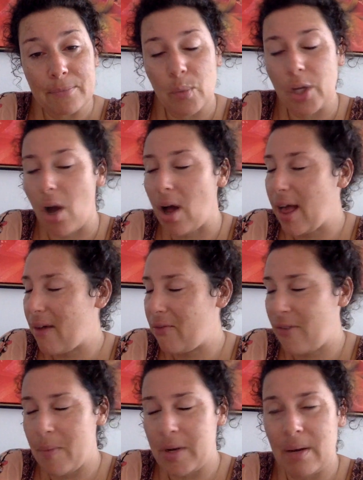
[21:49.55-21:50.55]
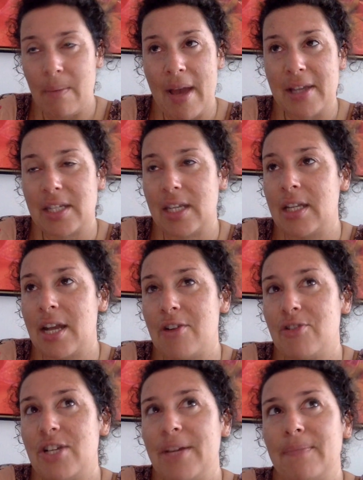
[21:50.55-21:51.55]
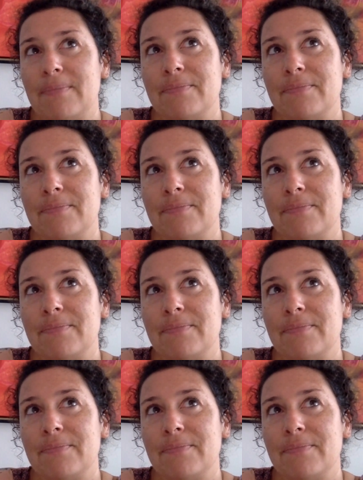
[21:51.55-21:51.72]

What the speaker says: We all have feminine and masculine energy.